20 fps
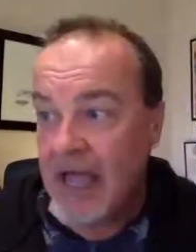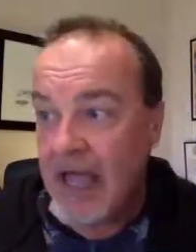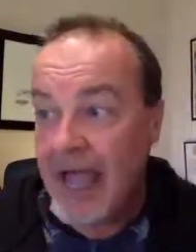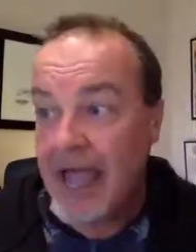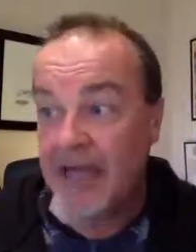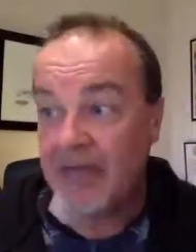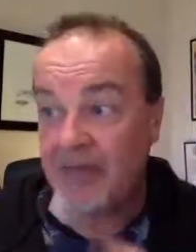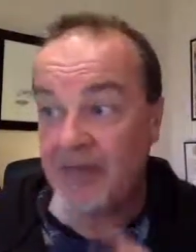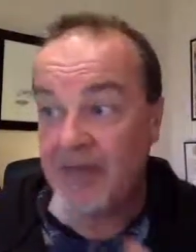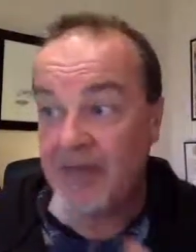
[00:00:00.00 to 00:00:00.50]

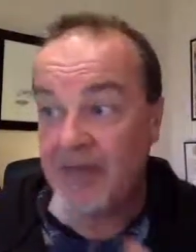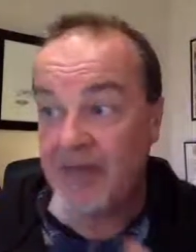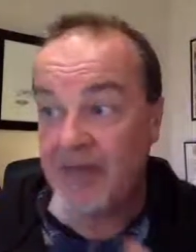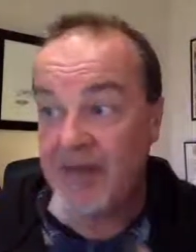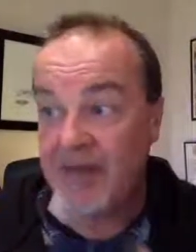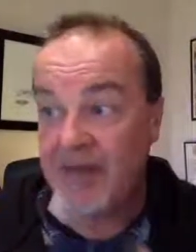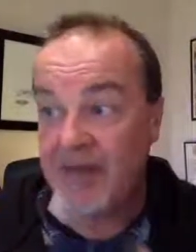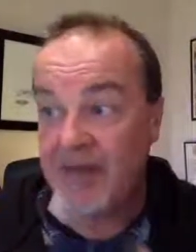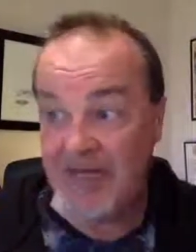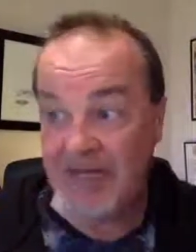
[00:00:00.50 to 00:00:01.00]
I had been a
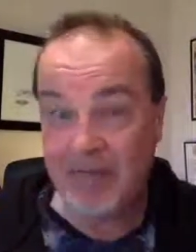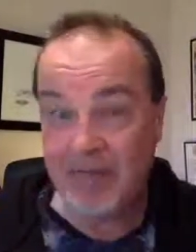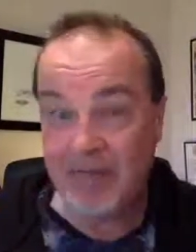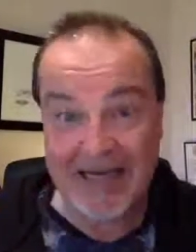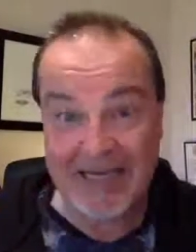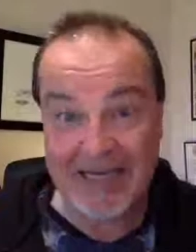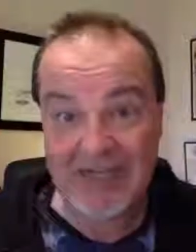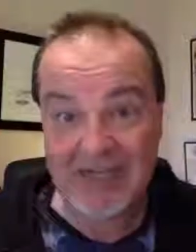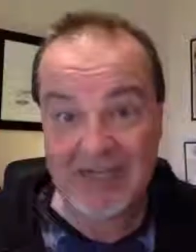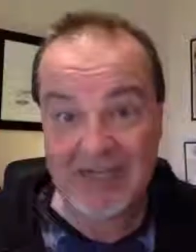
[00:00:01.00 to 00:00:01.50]
committed
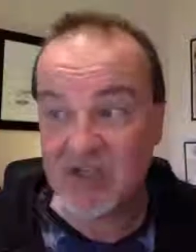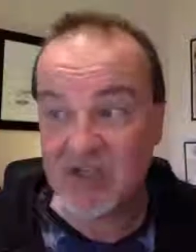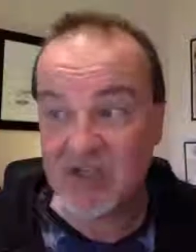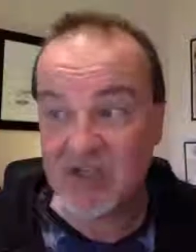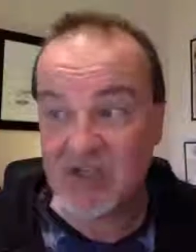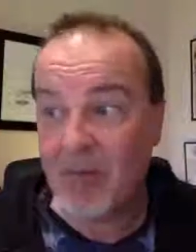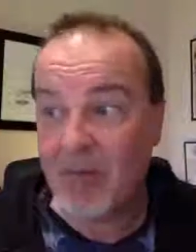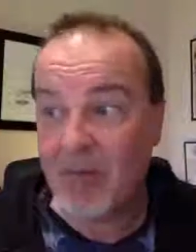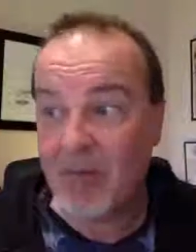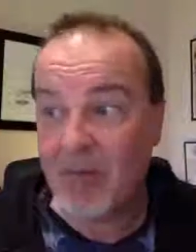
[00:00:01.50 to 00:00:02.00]
pacifist
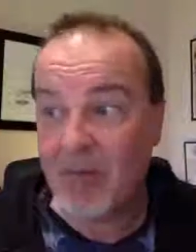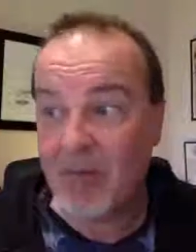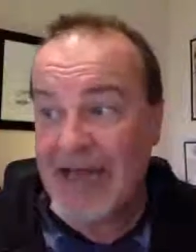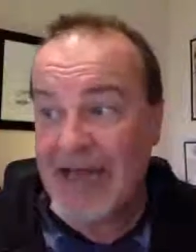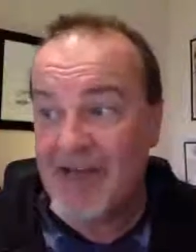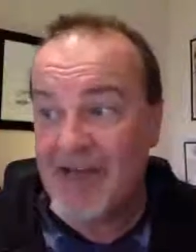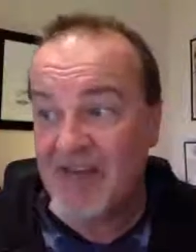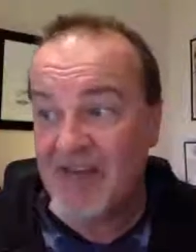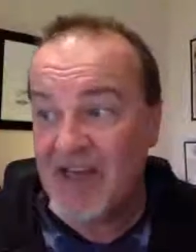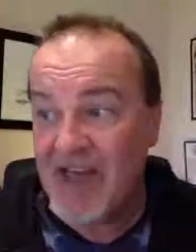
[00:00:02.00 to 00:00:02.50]
all my
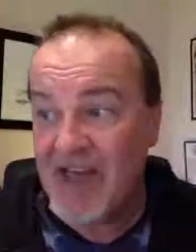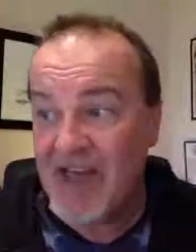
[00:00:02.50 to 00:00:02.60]
life